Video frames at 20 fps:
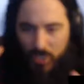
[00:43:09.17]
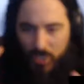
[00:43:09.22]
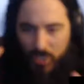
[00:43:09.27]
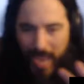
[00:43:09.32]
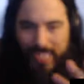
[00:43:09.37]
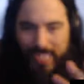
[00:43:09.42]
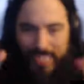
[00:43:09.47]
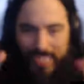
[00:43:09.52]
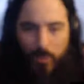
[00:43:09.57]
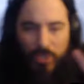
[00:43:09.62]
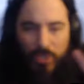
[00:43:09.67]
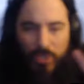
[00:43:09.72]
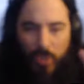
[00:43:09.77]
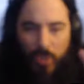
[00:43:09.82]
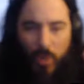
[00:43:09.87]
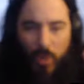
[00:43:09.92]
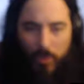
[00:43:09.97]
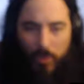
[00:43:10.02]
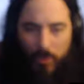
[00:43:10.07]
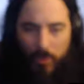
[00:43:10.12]
of see what we're
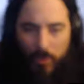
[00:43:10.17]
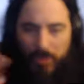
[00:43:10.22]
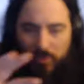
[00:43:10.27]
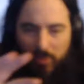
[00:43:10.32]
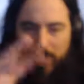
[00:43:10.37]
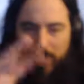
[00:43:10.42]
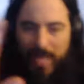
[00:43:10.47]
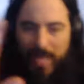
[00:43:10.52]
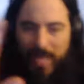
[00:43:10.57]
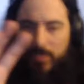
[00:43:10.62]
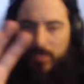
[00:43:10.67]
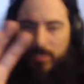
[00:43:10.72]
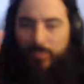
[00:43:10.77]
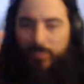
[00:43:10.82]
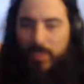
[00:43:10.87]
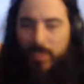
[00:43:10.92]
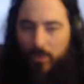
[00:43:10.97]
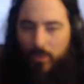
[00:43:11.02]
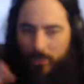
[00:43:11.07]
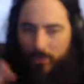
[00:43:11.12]
doing. We're doing three kinds of
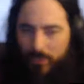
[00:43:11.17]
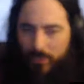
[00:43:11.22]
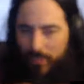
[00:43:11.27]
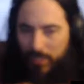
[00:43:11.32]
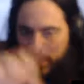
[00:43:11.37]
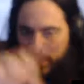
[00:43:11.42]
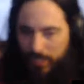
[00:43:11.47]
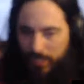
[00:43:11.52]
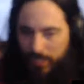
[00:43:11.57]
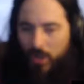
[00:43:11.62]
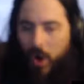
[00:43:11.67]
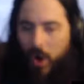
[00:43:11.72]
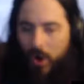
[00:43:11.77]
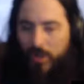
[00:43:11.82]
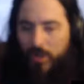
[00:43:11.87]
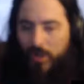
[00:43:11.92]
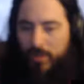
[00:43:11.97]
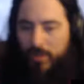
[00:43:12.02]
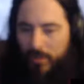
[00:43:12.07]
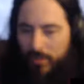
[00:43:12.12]
builds: the arc,
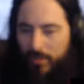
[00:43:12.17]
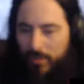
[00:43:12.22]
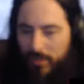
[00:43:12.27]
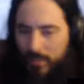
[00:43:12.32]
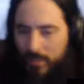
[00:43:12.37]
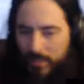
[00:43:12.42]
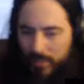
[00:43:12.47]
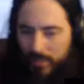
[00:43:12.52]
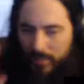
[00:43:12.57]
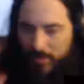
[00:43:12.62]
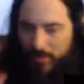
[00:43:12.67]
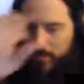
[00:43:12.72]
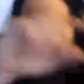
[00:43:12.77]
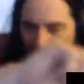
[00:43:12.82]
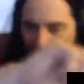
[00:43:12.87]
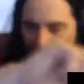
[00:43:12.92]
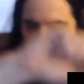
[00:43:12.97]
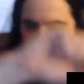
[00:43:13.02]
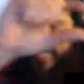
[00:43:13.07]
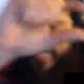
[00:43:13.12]

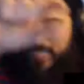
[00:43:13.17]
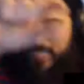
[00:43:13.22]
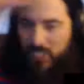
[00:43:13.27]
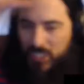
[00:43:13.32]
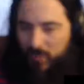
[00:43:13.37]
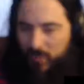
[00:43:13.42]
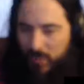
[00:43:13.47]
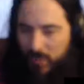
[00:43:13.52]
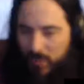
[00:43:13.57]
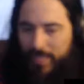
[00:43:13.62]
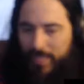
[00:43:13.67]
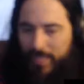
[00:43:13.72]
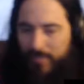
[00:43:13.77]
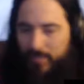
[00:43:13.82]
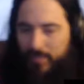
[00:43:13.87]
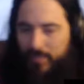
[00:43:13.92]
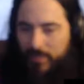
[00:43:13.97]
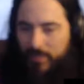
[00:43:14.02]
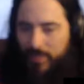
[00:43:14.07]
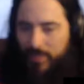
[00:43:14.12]
ideas for the
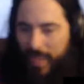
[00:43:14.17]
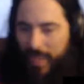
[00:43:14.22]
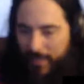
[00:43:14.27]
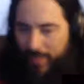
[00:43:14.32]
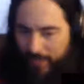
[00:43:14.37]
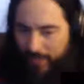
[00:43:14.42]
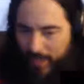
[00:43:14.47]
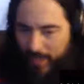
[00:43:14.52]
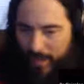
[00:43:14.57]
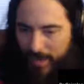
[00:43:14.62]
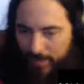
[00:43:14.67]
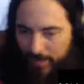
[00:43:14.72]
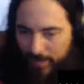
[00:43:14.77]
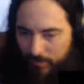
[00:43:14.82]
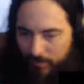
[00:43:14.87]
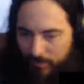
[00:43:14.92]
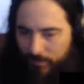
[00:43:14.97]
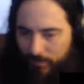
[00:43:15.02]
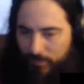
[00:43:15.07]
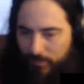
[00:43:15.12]
beats, and then
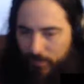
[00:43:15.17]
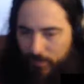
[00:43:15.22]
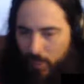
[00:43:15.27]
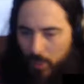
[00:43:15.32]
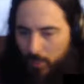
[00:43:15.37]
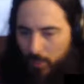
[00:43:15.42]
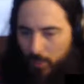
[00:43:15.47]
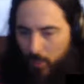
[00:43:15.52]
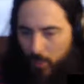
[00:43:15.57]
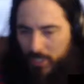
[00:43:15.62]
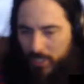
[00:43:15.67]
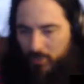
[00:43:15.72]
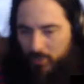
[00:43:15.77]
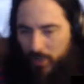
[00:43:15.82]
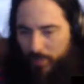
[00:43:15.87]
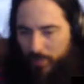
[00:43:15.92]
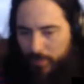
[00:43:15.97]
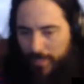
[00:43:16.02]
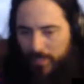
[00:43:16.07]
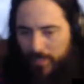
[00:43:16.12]
bullet points for the
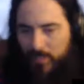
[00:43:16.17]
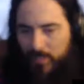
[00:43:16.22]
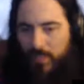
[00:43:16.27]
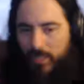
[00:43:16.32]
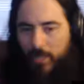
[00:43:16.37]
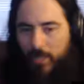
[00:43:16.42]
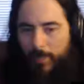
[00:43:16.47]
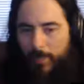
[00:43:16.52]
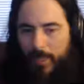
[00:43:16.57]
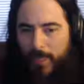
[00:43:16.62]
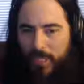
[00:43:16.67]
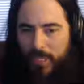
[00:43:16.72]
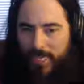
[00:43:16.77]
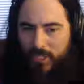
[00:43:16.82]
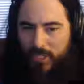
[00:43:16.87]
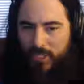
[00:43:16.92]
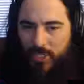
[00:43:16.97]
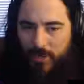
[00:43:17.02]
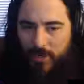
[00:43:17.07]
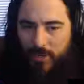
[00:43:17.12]
beats.
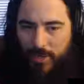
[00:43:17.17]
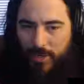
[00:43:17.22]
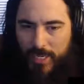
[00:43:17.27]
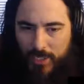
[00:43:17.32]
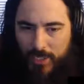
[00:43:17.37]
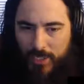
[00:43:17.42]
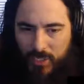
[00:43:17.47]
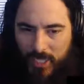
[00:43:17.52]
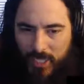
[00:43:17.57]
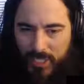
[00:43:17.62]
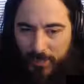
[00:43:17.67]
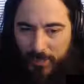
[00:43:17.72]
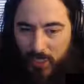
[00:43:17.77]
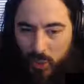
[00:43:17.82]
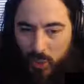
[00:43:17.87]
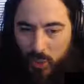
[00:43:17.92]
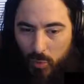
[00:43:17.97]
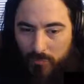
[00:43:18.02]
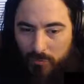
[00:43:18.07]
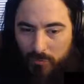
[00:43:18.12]
Is there something
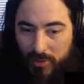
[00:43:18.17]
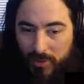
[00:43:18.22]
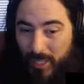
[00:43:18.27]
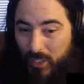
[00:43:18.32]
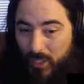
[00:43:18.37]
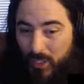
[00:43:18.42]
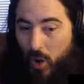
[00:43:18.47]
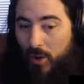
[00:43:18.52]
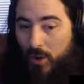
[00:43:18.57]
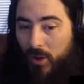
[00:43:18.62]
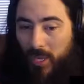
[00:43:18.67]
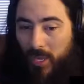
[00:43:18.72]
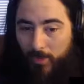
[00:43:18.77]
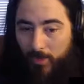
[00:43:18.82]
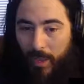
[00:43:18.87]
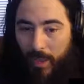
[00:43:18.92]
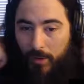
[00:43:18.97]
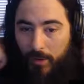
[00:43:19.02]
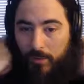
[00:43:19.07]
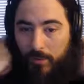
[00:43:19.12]
you feel like talking
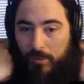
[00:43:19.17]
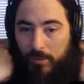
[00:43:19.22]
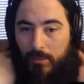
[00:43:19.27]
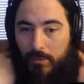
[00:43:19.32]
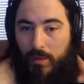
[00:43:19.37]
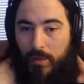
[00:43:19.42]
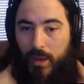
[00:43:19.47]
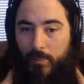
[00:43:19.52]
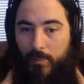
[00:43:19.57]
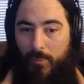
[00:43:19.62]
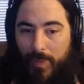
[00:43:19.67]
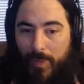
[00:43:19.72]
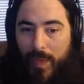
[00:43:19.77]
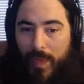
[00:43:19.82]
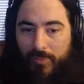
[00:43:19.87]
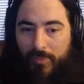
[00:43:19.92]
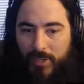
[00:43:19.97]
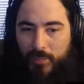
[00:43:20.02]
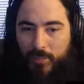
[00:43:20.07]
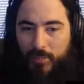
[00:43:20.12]
about
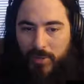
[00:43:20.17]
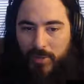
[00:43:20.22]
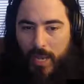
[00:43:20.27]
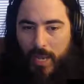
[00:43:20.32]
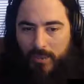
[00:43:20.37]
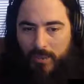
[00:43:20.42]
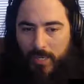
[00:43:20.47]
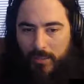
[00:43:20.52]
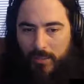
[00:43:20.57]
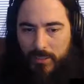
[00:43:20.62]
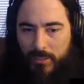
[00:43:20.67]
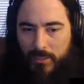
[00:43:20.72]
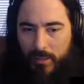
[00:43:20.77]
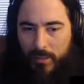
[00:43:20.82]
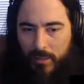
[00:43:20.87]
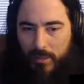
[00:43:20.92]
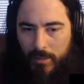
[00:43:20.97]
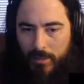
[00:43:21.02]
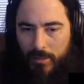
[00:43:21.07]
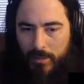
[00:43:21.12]
this process,
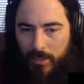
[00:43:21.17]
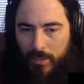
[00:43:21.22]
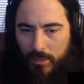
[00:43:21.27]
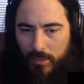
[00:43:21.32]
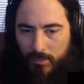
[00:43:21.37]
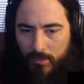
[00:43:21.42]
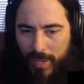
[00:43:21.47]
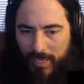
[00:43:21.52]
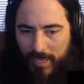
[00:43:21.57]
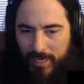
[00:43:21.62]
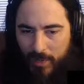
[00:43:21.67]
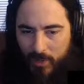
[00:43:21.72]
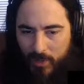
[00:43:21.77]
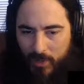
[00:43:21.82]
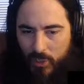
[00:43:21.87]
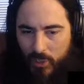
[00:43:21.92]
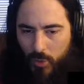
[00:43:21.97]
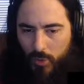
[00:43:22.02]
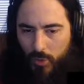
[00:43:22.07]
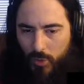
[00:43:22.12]
the making of your
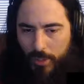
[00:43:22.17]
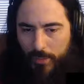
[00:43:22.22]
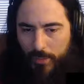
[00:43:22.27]
story?